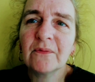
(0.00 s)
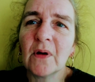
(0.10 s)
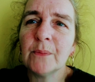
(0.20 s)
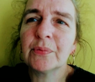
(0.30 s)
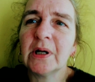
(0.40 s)

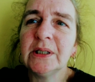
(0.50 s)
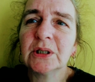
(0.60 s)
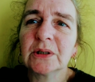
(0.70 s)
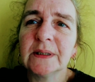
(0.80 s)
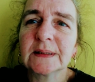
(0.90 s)

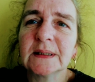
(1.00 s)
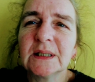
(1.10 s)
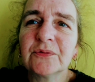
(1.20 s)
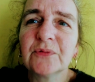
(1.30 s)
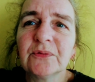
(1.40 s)
vibration, it's a
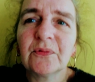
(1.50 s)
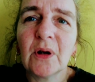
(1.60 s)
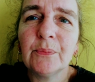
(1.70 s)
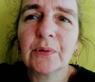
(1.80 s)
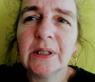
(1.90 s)
different
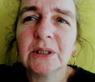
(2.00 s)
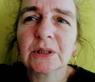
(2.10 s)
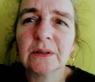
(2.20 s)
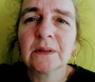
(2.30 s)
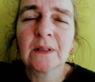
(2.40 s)

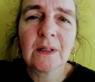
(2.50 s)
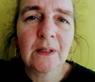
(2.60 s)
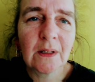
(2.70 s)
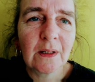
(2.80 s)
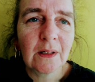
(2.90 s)
vibration.
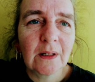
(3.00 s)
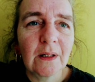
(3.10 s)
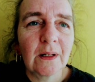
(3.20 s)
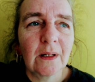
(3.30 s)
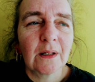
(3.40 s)

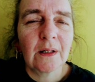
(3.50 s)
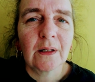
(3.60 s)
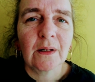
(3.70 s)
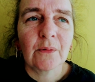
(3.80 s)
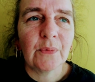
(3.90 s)

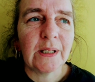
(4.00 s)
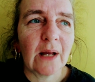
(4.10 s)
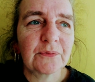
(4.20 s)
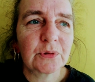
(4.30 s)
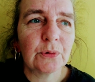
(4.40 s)
And we
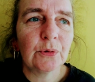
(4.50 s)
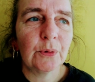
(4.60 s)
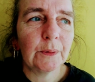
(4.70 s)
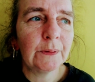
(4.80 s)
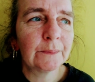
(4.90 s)
have
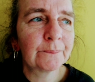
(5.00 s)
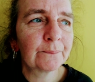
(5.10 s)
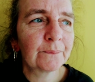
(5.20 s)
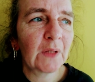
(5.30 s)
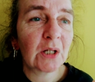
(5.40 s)
to
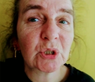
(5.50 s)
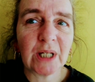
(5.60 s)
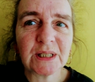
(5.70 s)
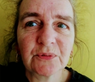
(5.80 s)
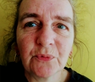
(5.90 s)

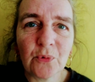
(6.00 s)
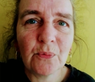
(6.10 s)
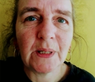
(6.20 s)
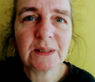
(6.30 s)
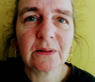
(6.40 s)

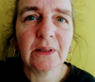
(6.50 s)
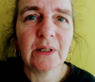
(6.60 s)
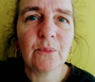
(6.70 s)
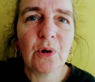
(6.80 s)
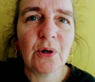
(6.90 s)
transform it so that
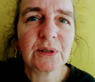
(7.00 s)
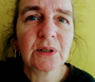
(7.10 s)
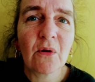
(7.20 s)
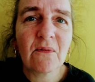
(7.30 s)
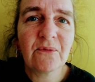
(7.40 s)
it works
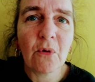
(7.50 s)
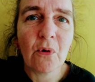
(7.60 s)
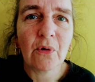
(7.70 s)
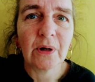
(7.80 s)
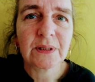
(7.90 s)

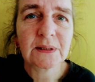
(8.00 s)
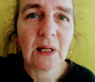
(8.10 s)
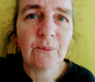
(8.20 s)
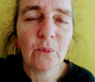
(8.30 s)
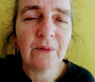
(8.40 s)
for us
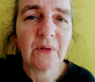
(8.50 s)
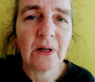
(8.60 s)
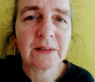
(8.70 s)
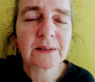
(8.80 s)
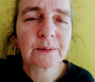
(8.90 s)
and with
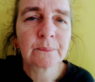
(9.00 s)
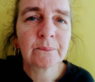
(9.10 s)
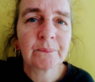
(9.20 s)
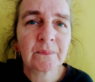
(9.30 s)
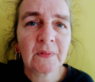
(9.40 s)
us.
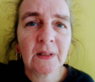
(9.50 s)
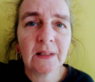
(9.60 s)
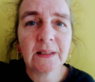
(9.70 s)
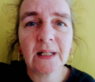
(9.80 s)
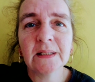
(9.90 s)

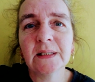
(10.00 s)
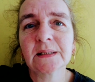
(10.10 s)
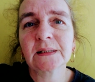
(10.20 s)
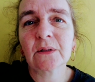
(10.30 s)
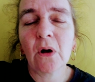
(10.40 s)
And again,
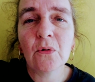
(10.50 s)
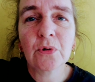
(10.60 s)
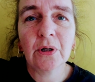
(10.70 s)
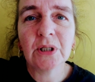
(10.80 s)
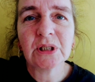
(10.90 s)
this whole
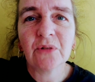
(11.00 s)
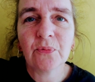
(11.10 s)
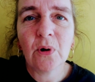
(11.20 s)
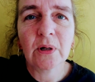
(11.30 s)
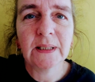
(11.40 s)

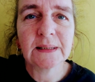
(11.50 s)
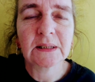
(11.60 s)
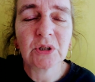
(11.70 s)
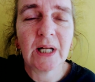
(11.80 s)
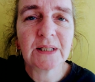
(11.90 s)
Gurdjieff work is
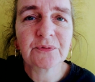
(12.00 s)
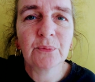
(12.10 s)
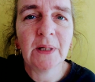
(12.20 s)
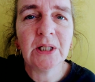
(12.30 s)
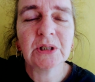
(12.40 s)
a
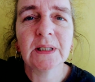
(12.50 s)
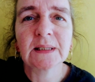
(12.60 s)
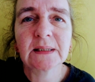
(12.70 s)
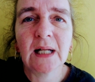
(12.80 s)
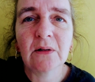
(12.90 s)
transformation,
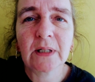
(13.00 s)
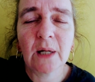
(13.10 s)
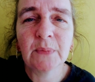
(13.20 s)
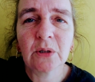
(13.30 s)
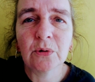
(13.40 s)
it's an
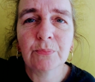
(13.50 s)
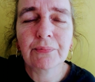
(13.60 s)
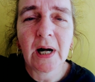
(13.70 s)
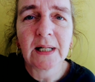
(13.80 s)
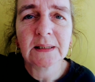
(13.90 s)
alchemical
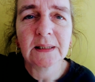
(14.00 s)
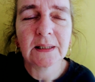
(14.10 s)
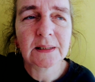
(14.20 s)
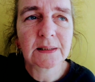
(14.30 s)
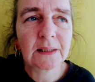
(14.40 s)
practice.